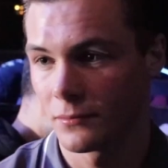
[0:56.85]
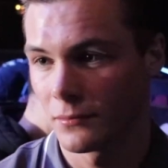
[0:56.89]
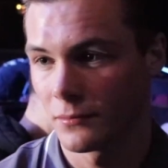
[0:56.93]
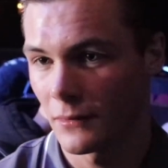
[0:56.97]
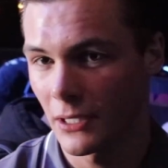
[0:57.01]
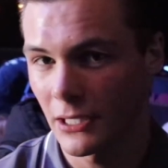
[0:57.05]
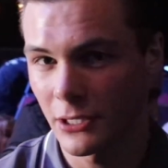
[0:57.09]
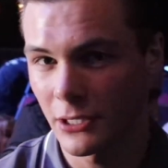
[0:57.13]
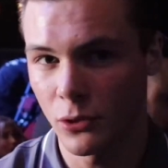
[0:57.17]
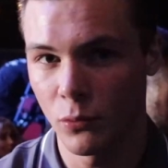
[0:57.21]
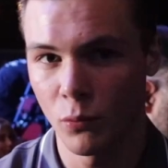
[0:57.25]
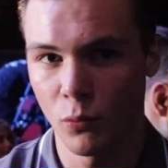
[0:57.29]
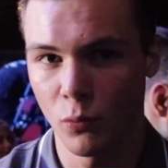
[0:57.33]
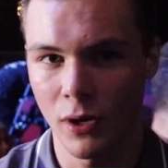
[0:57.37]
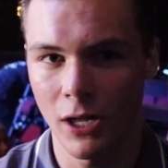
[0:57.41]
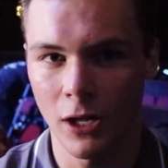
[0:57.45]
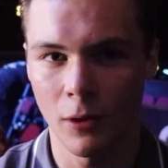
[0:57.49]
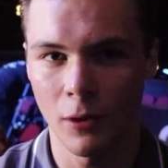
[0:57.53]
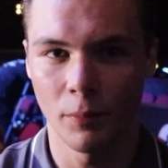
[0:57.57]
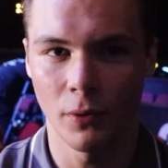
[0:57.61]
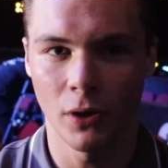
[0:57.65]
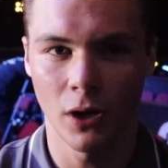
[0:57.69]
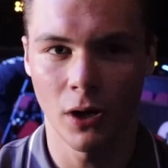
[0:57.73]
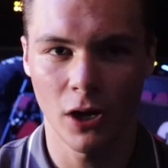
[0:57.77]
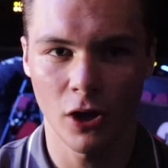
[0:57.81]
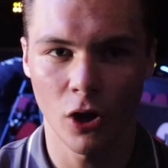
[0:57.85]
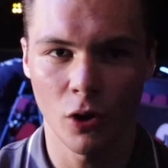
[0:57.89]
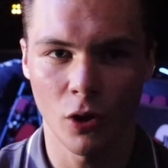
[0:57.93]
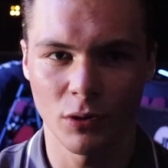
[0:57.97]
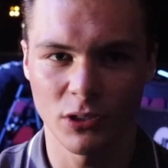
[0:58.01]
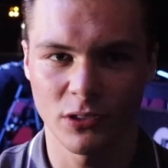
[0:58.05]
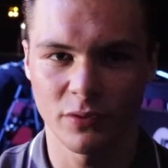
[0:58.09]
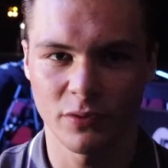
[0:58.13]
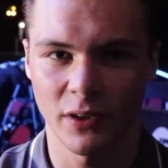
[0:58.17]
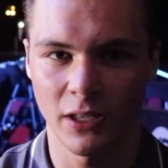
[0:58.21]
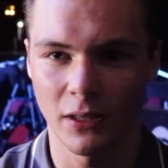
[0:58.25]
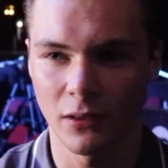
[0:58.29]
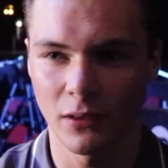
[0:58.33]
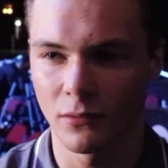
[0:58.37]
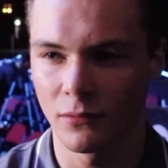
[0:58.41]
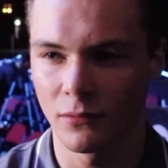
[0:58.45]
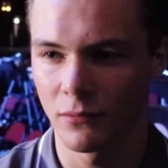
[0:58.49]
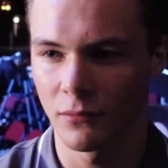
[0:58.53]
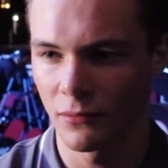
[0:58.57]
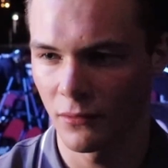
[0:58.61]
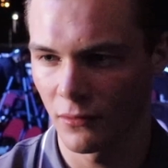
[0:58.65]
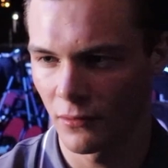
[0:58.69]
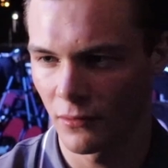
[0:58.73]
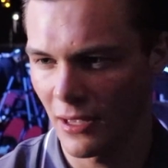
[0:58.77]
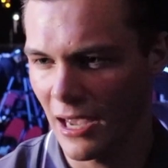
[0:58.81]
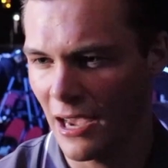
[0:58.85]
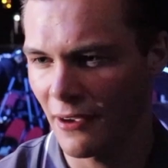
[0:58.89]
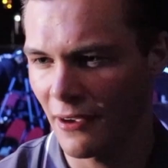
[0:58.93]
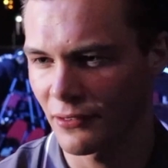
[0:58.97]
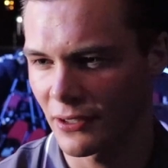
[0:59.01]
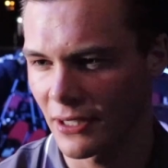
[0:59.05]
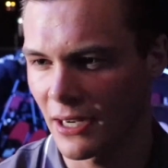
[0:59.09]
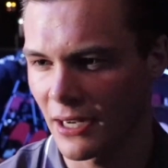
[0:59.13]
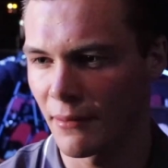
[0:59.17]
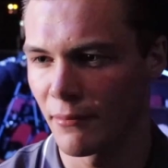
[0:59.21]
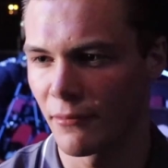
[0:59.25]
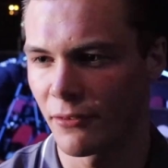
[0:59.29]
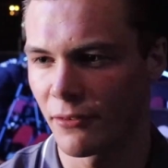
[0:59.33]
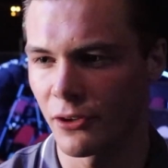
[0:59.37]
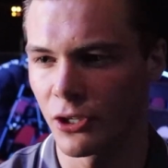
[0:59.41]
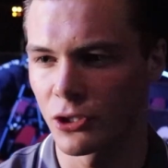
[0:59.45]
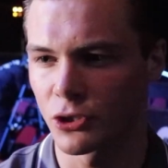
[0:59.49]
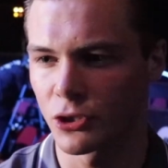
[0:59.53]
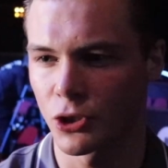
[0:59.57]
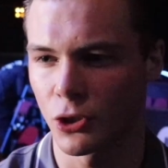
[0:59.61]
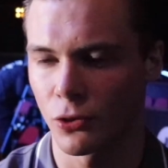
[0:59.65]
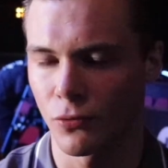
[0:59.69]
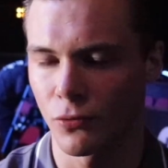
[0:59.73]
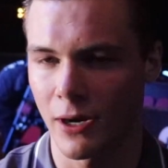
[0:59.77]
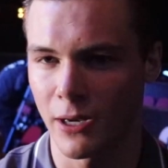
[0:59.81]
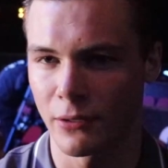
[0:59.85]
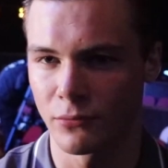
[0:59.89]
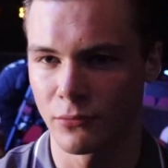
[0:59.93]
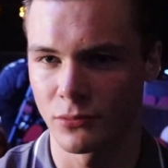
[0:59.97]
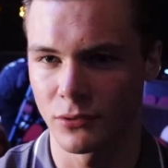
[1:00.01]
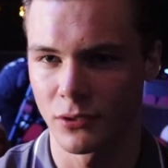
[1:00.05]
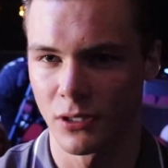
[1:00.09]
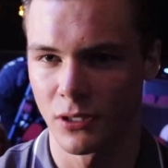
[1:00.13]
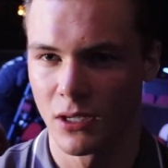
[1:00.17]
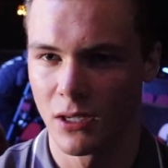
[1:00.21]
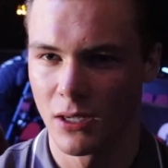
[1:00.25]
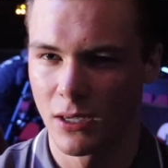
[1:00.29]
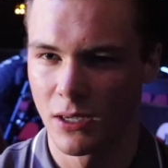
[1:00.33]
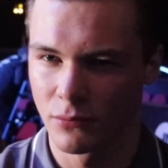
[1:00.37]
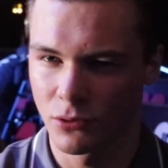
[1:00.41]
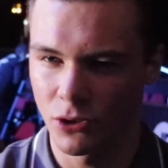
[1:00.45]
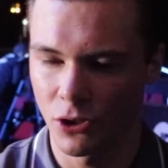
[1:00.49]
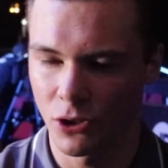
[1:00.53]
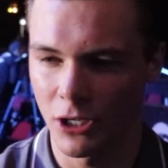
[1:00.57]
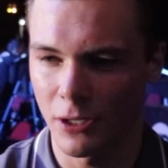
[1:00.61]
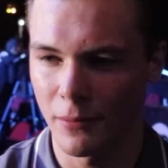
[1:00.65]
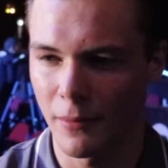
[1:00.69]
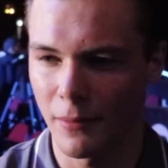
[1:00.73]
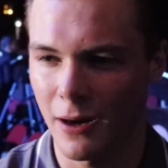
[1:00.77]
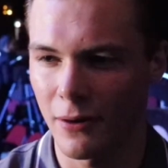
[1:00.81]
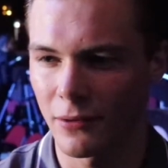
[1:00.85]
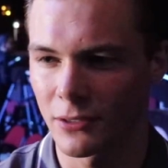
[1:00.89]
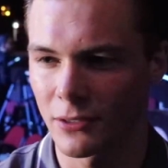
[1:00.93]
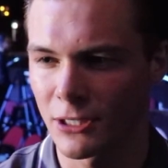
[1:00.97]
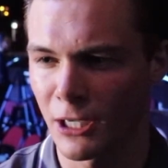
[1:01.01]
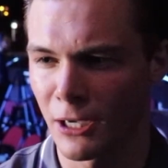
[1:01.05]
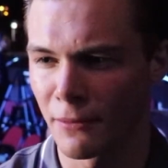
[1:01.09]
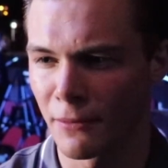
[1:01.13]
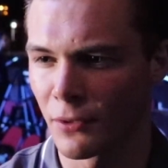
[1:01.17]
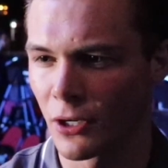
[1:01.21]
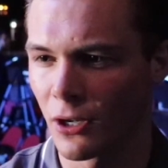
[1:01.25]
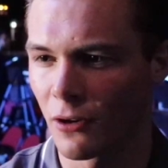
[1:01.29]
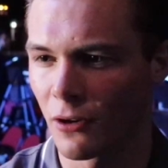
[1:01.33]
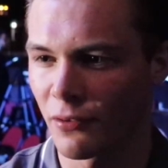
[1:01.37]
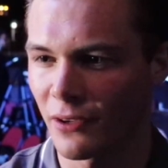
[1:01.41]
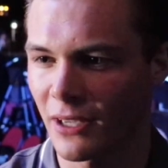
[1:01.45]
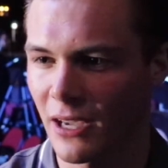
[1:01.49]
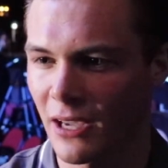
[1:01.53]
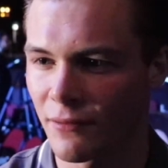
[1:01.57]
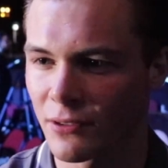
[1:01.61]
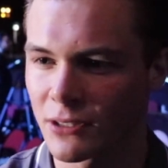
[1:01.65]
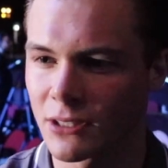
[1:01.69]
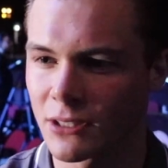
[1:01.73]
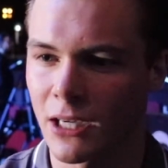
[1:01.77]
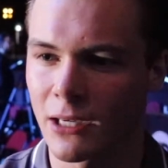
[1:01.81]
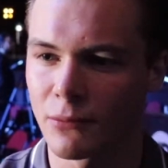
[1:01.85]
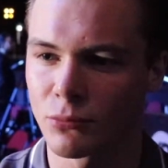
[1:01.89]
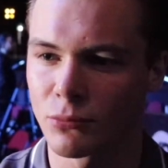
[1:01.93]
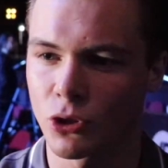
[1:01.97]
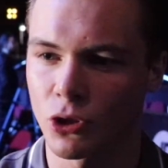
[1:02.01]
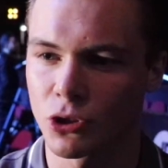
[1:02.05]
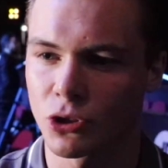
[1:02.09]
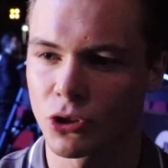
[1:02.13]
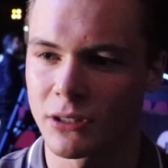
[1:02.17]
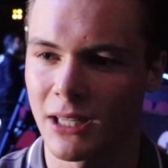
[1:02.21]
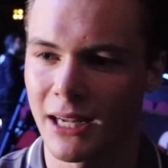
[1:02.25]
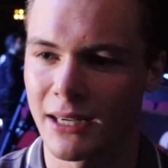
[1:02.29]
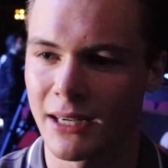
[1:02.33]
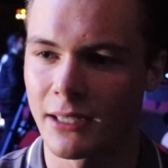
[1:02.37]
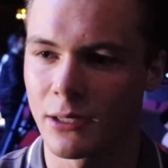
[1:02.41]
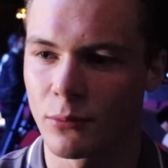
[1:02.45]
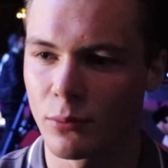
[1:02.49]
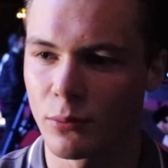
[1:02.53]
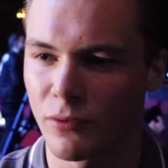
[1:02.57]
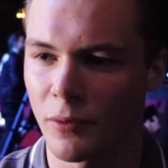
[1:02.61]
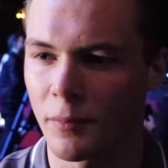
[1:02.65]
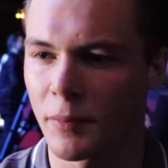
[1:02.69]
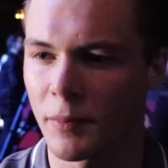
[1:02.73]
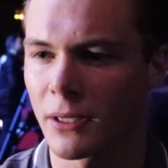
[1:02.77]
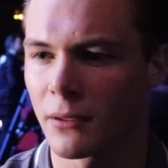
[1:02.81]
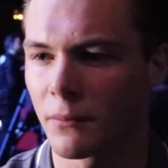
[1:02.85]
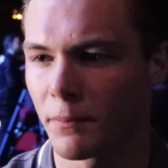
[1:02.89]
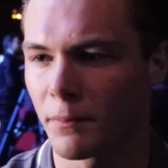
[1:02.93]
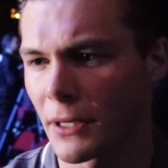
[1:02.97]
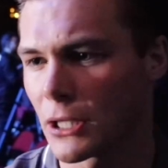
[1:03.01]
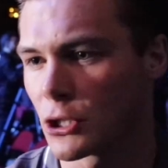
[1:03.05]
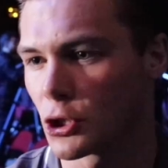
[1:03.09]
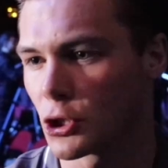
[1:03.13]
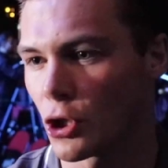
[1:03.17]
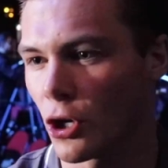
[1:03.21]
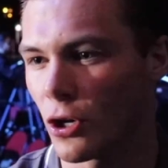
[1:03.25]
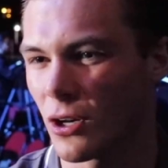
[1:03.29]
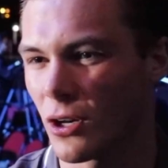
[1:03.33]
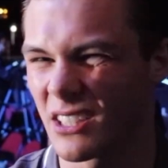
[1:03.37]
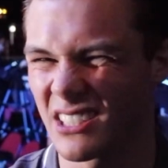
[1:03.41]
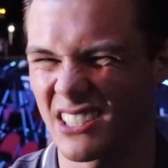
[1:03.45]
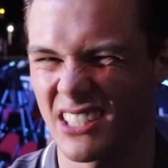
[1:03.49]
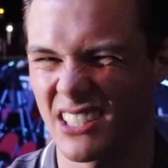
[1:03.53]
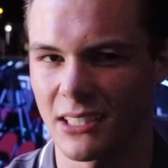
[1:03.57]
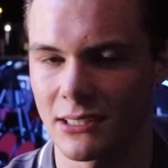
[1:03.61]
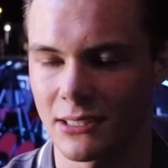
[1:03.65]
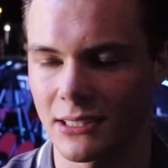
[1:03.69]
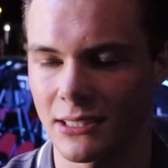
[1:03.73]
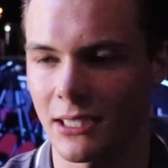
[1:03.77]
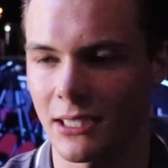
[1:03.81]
he done well. But I always felt after them first two rounds, it was only a matter of time. You know, I think every time Josh landed with a big shot, his legs